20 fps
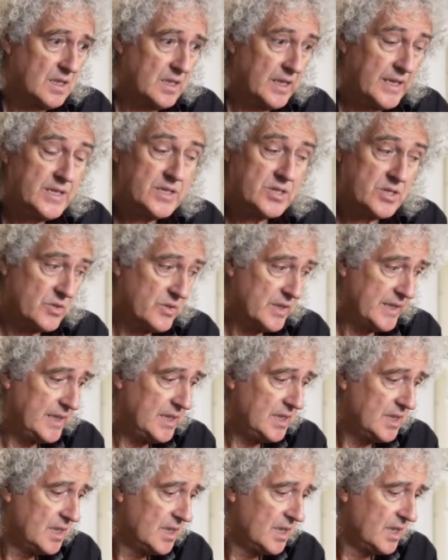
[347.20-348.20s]

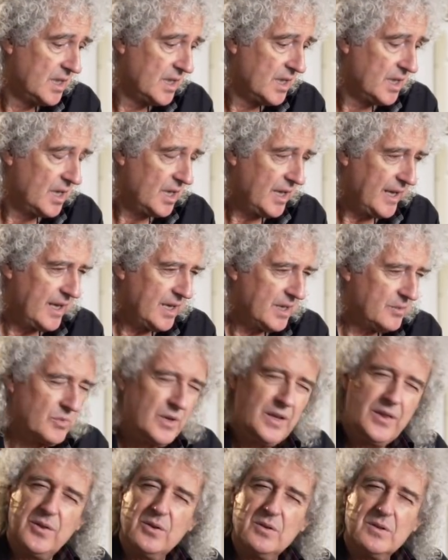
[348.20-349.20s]
history. And
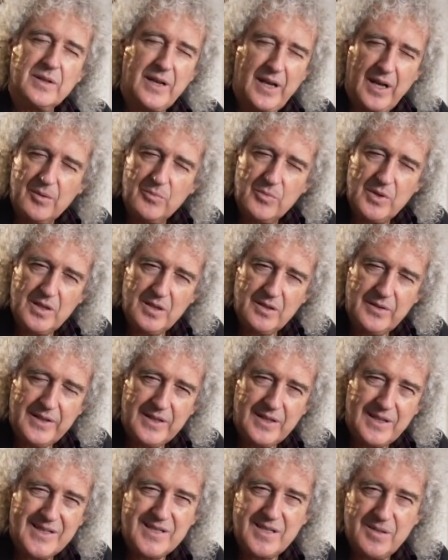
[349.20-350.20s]
we thought, can we do
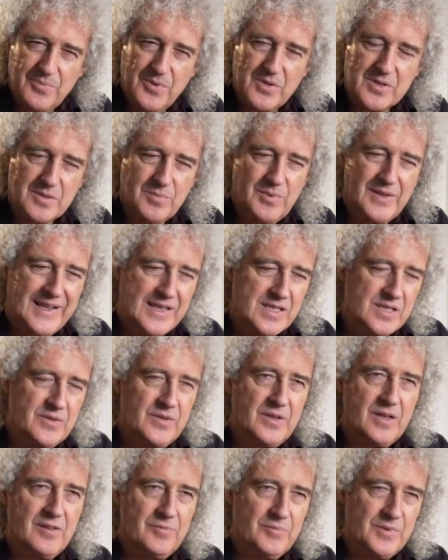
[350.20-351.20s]
it? Is it possible? Is
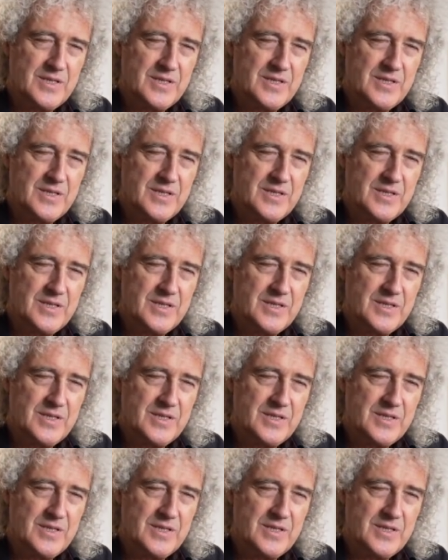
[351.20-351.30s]
there enough